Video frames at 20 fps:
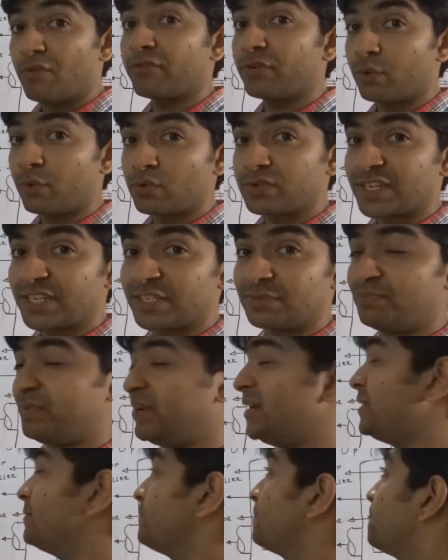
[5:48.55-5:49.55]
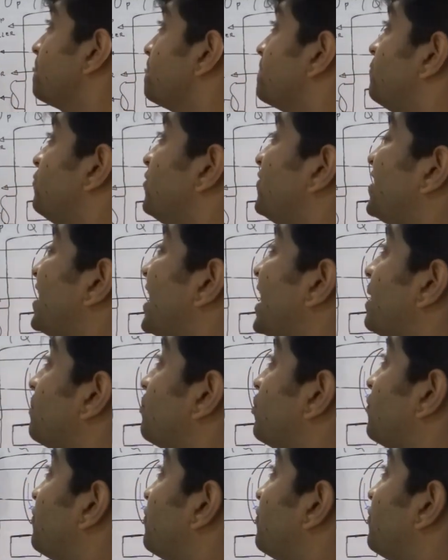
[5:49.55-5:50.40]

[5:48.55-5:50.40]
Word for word: of cruising speed with the help